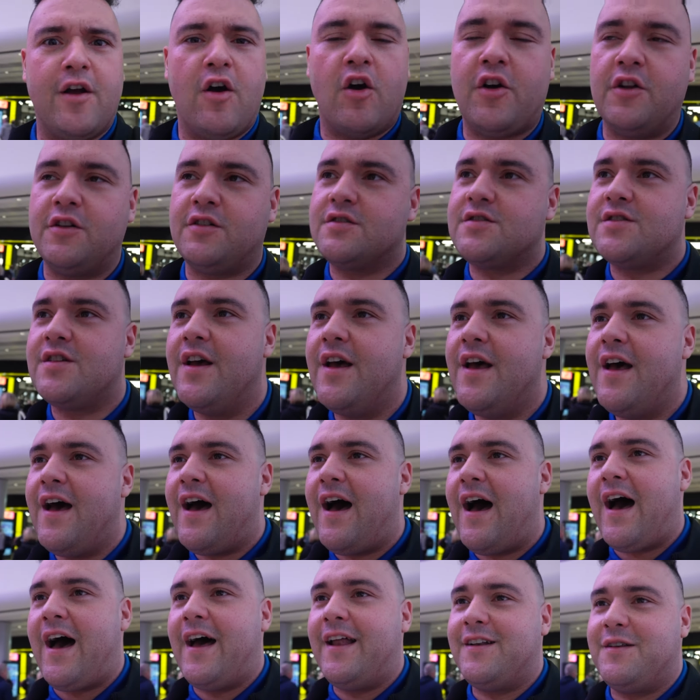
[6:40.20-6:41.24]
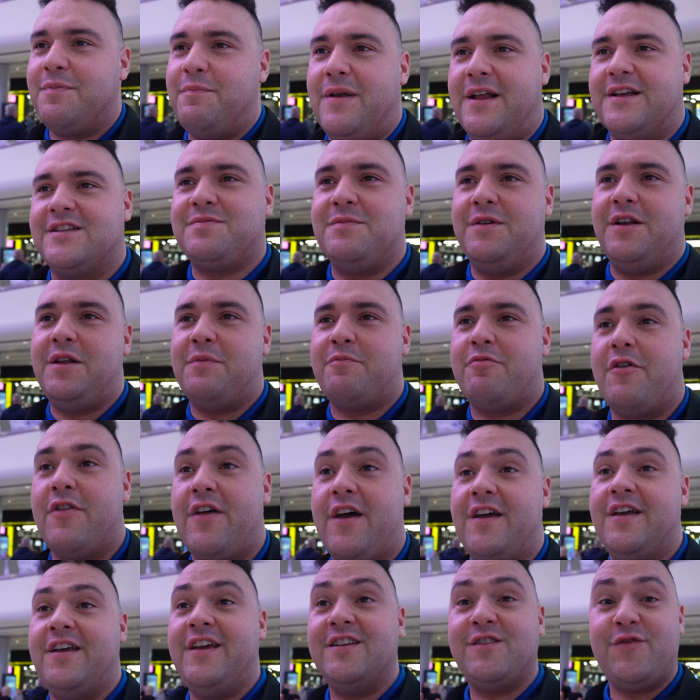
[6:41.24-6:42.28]
goggles, and bless my little
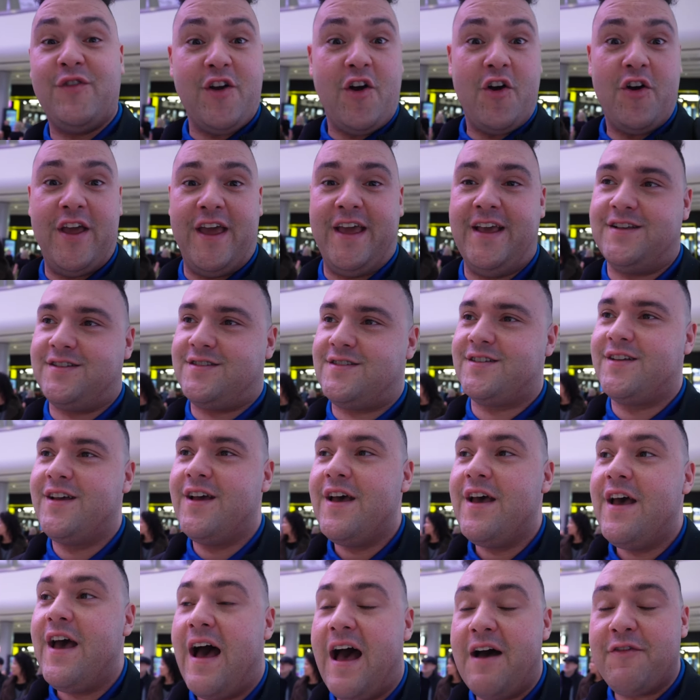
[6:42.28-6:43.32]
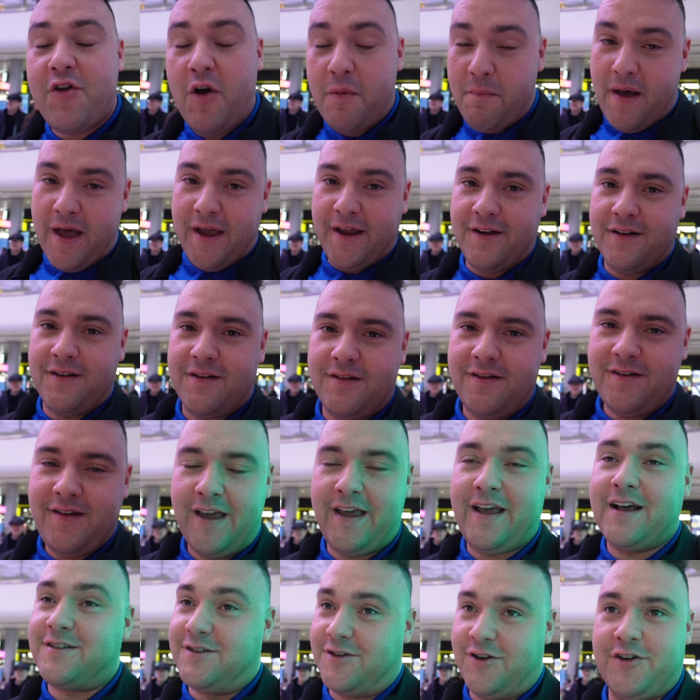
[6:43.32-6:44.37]
brother, he's forgot his. I've got mine,
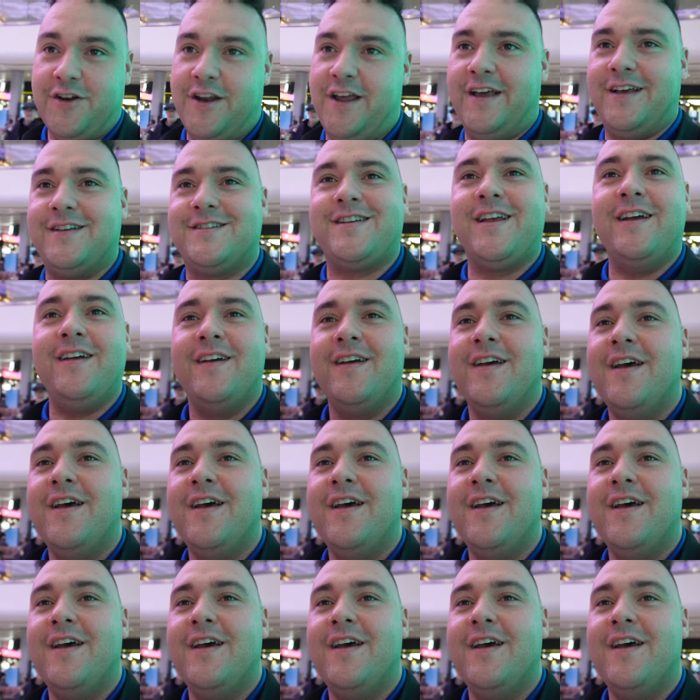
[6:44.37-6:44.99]
he hasn't got his.